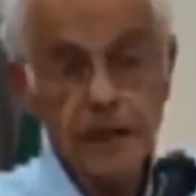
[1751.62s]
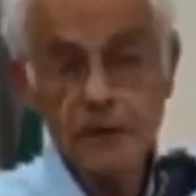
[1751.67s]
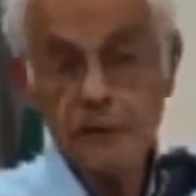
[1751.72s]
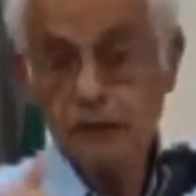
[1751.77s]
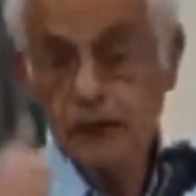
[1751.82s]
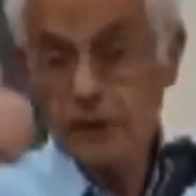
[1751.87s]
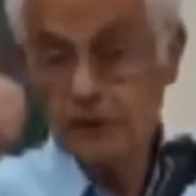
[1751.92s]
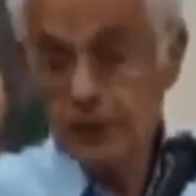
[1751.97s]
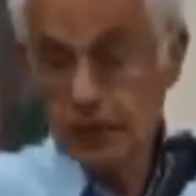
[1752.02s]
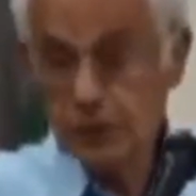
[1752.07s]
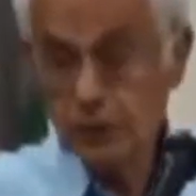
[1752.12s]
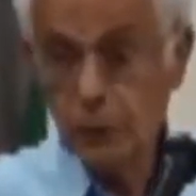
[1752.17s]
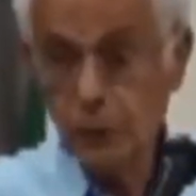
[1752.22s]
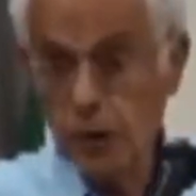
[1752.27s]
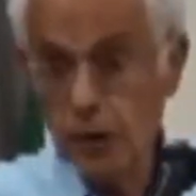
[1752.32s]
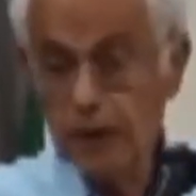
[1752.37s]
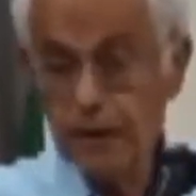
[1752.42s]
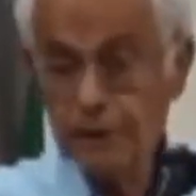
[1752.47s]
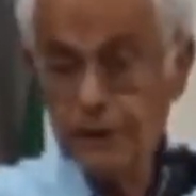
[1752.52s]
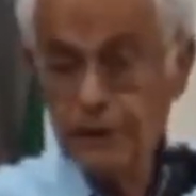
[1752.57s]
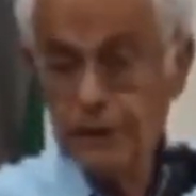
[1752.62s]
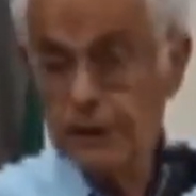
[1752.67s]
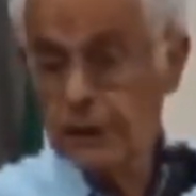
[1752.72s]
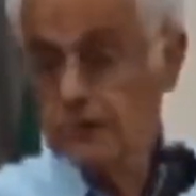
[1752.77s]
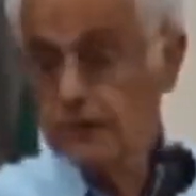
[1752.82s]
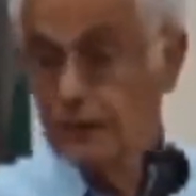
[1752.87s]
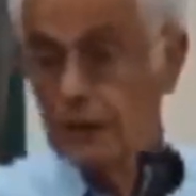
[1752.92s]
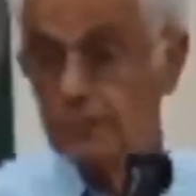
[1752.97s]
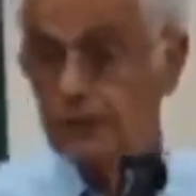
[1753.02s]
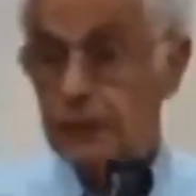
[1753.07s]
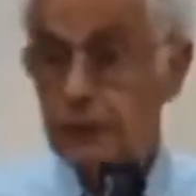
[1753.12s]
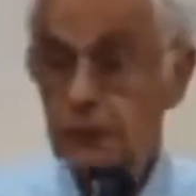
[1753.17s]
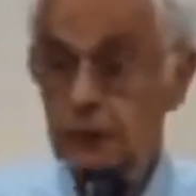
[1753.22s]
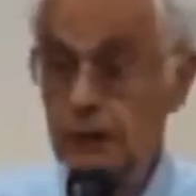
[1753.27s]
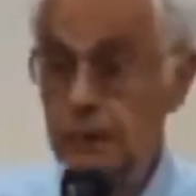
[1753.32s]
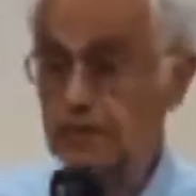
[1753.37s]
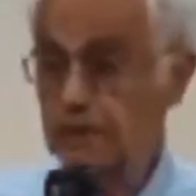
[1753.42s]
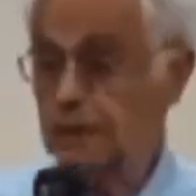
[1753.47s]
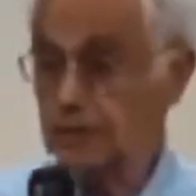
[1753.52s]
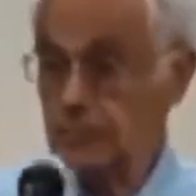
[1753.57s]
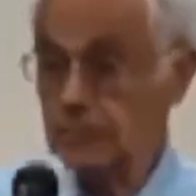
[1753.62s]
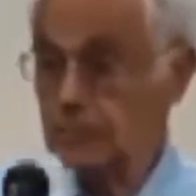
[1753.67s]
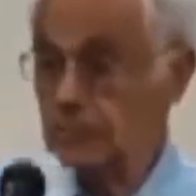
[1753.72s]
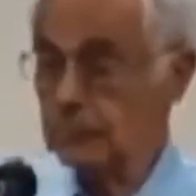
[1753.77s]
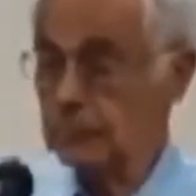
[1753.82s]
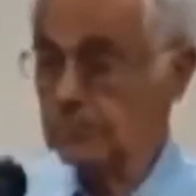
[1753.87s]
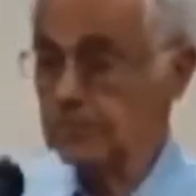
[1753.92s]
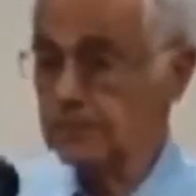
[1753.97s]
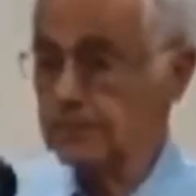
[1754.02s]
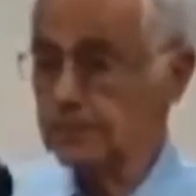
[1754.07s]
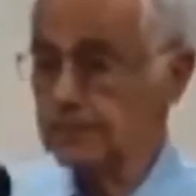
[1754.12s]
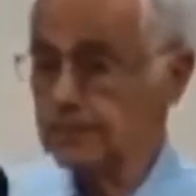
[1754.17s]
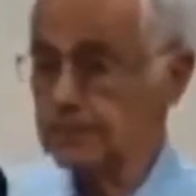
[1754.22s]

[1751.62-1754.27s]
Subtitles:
In chapter 12 and in chapter 22.